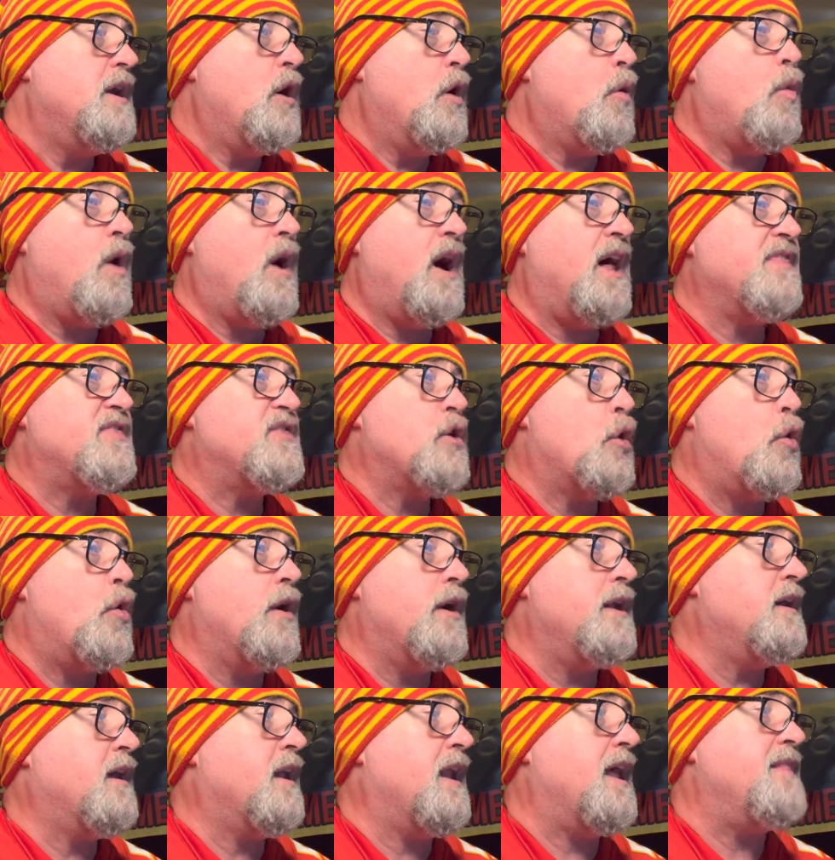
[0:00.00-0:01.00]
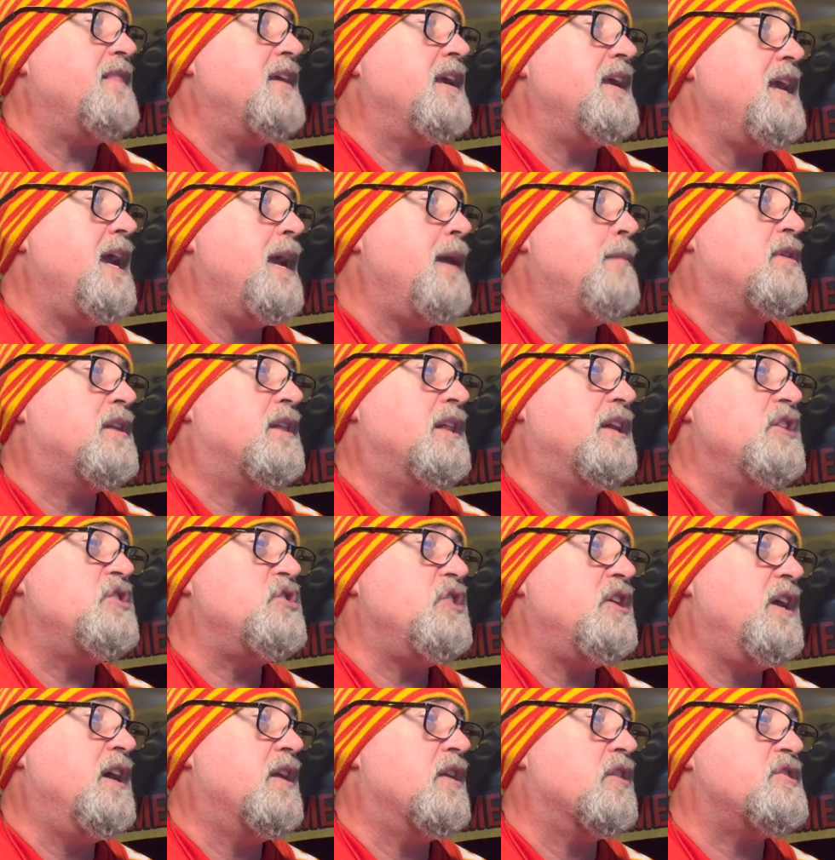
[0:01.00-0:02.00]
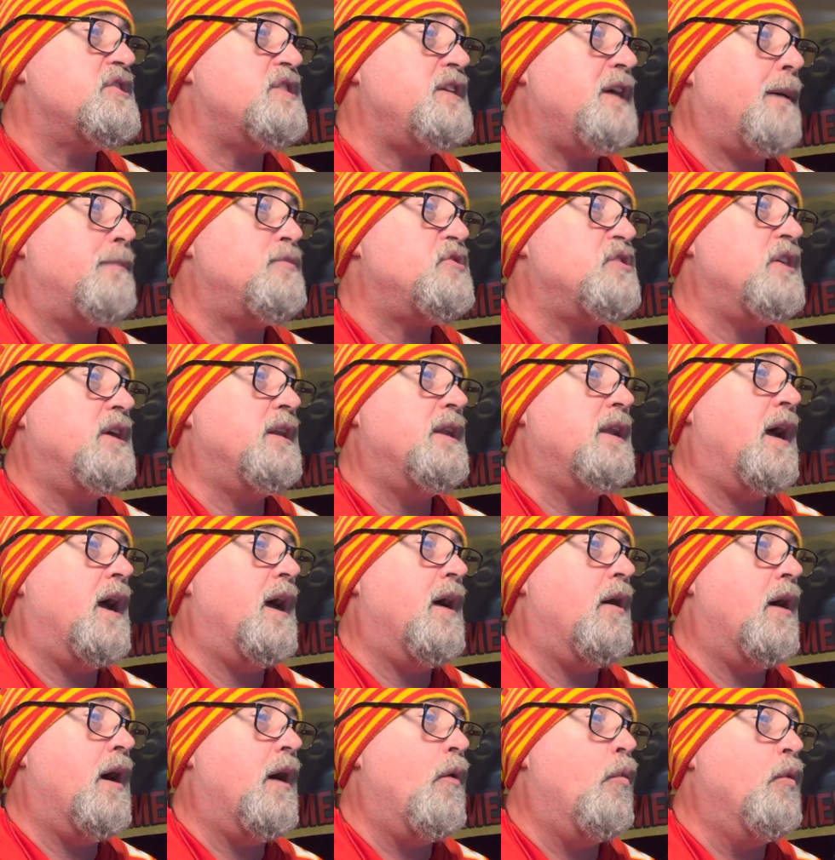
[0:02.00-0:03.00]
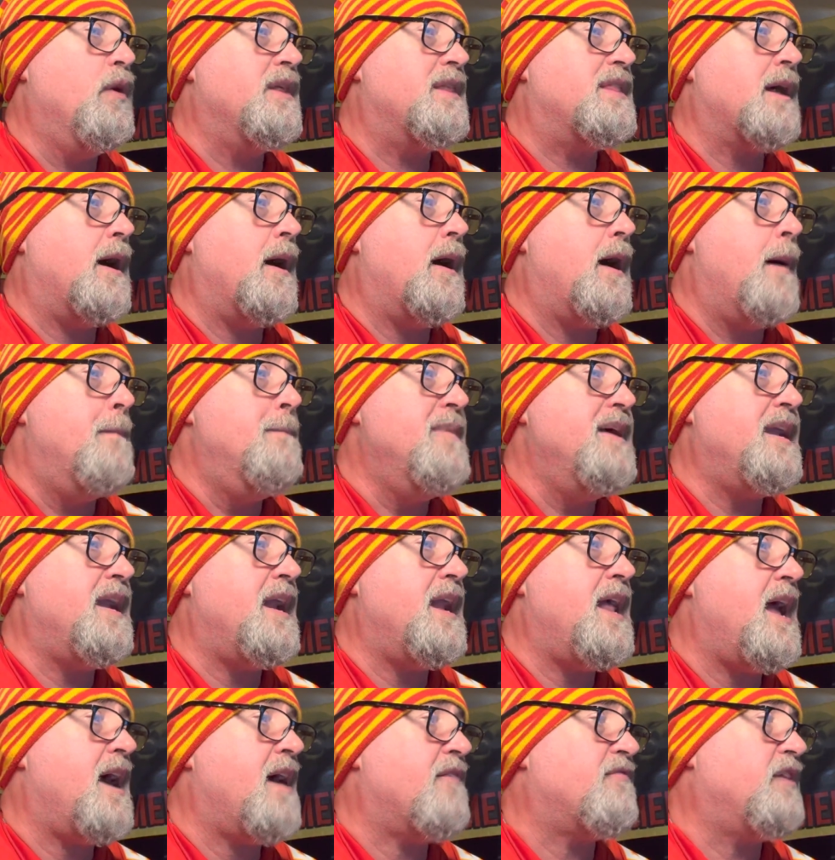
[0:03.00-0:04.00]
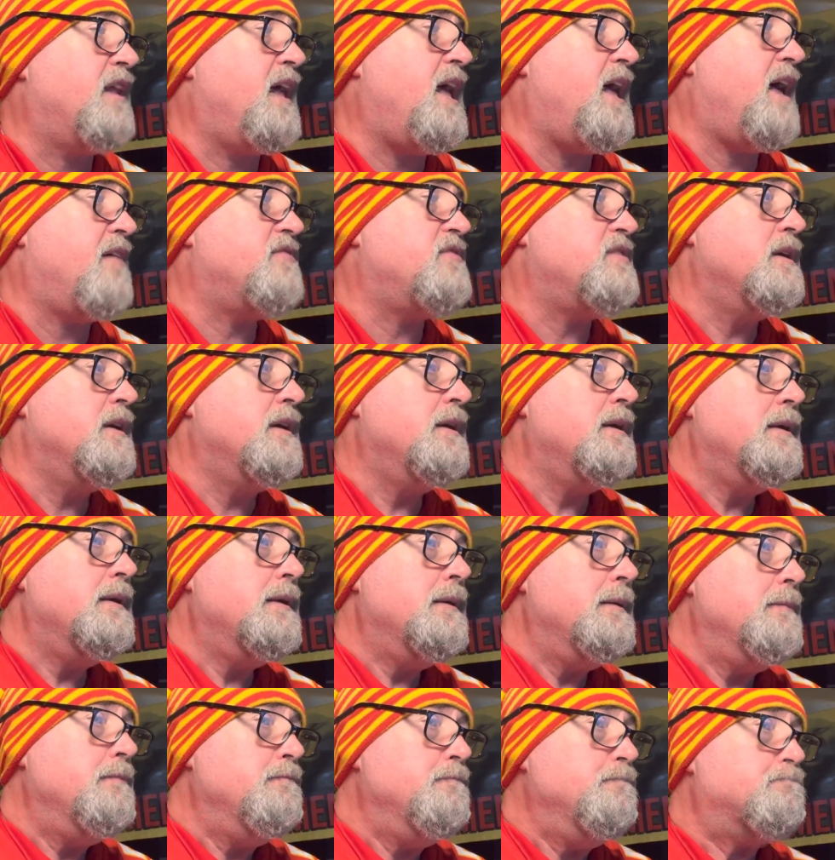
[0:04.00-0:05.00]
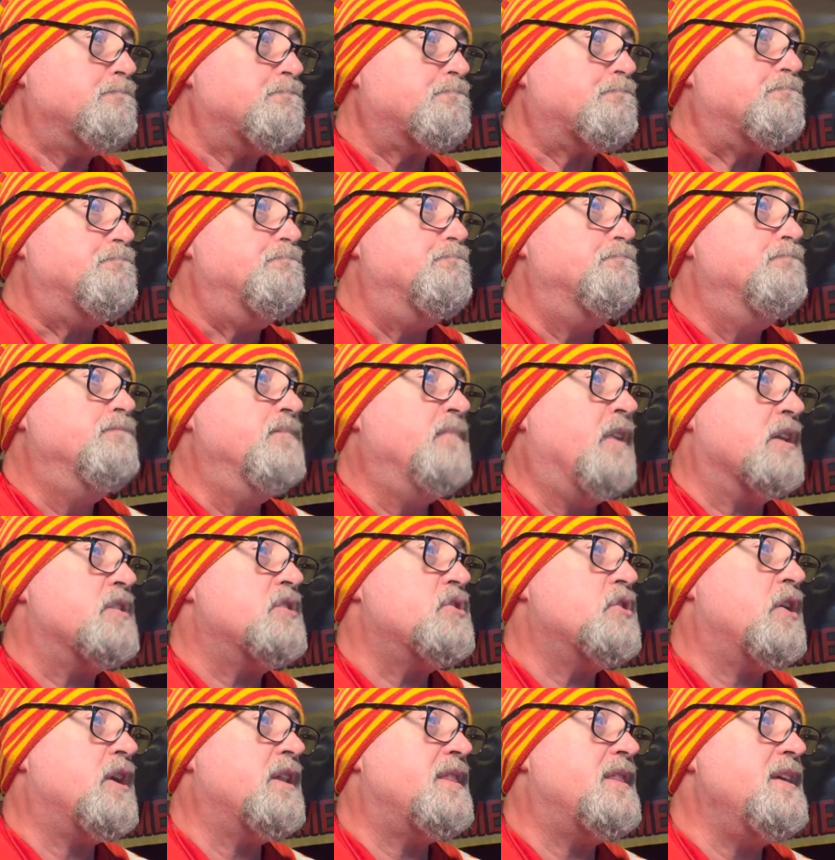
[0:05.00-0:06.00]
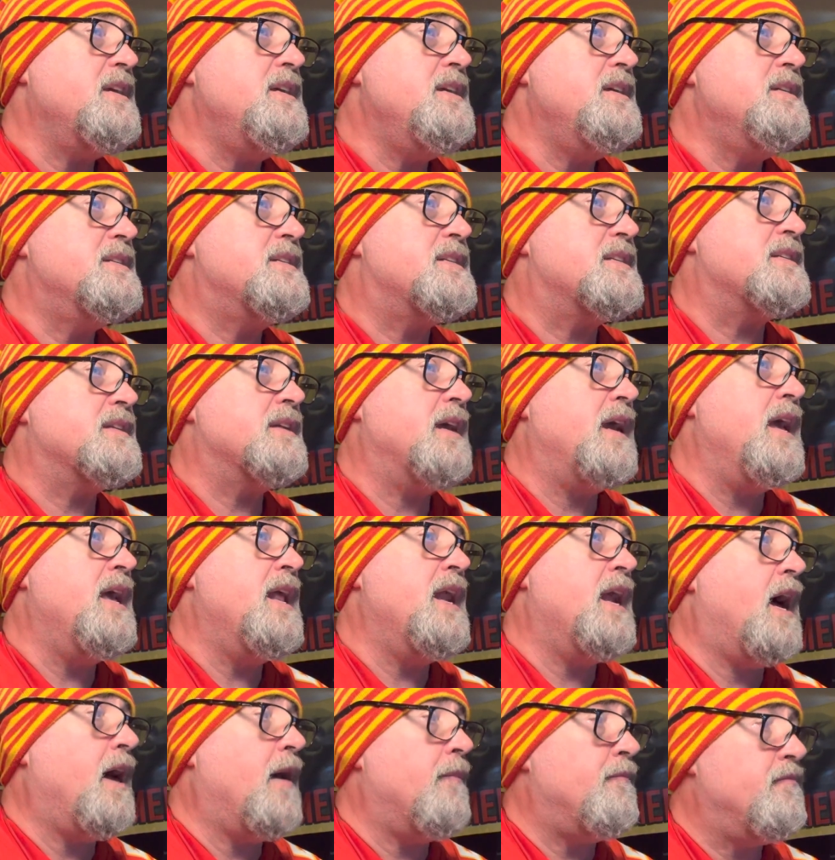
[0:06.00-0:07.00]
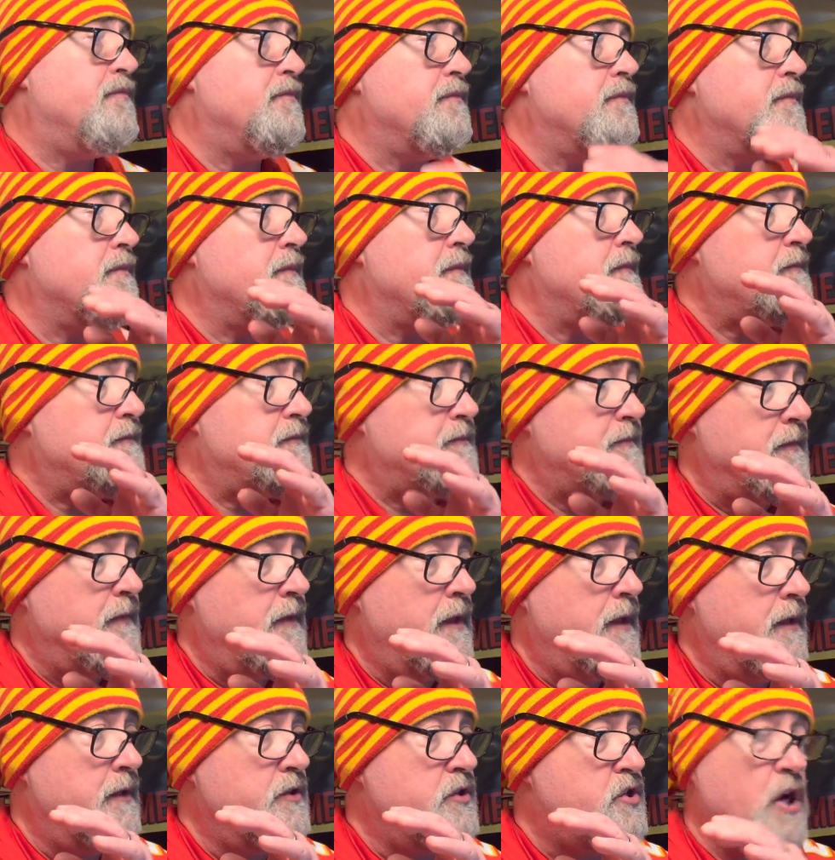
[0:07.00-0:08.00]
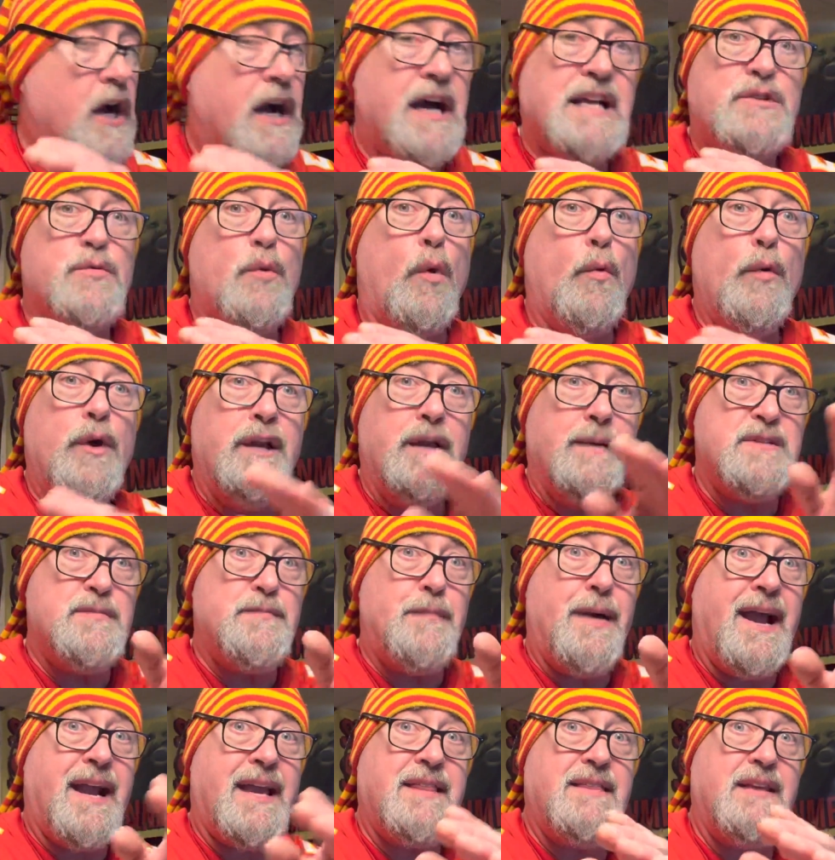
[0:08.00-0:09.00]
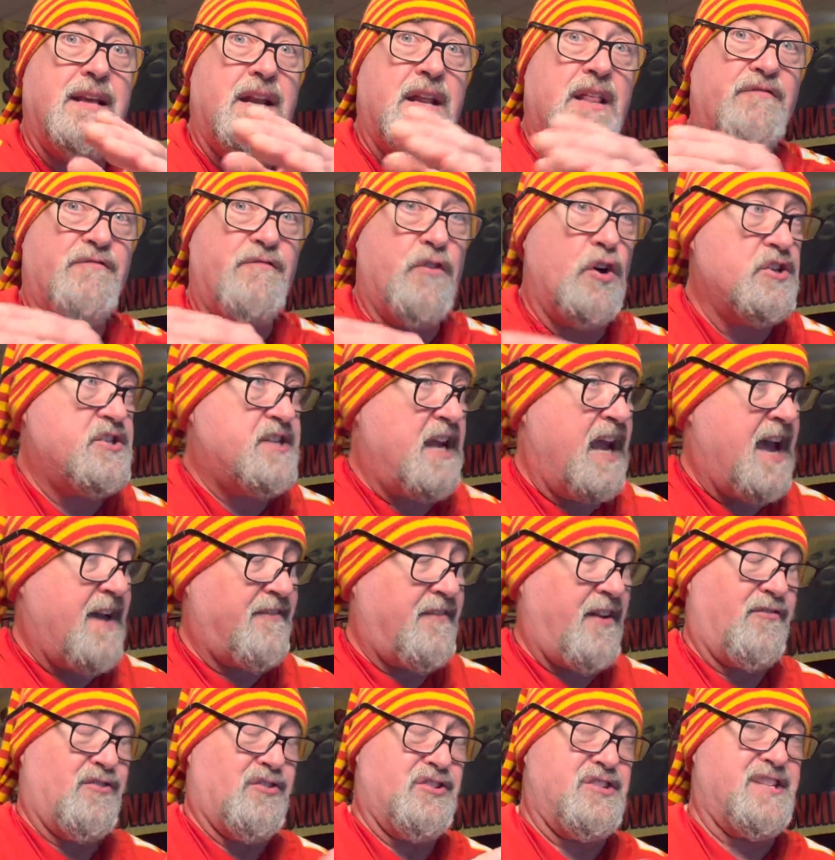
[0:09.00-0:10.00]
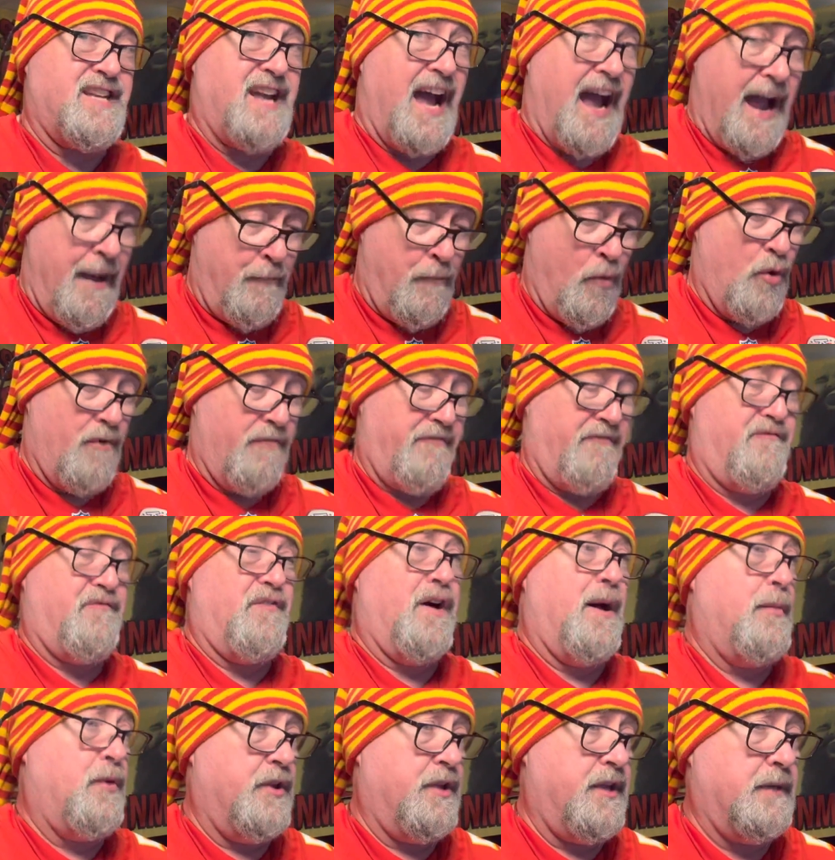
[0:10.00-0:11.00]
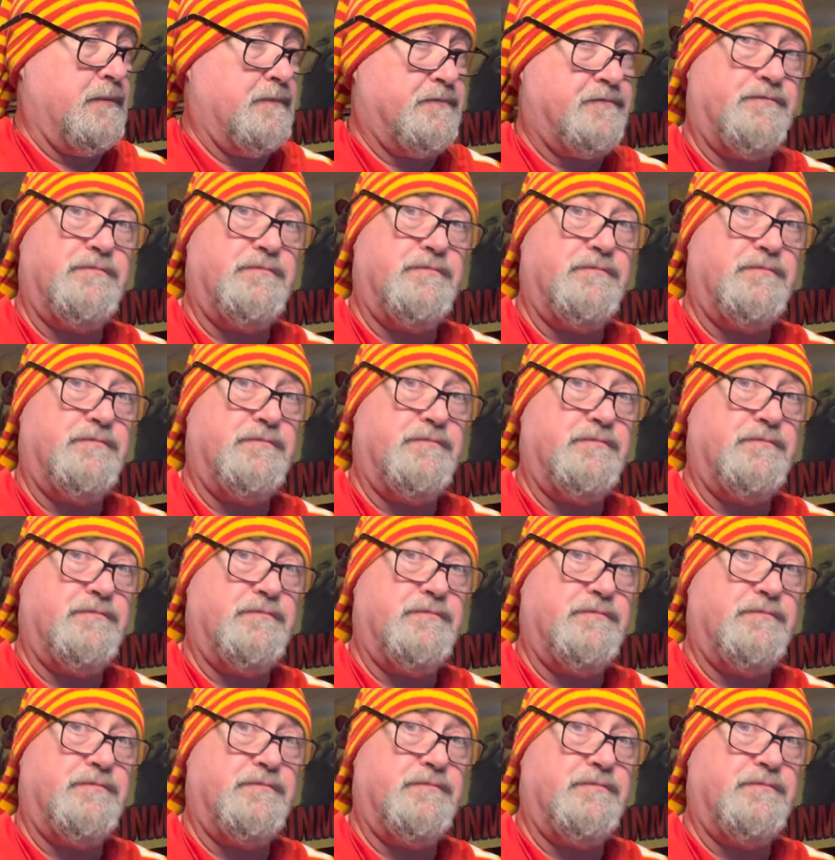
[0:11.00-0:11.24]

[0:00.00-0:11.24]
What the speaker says: Juan Thornhill had the game-clinching interception with 1.5 minutes left. Let's look at these. And Joshua Williams back at the end of the first half after Sky Moore fumbled it.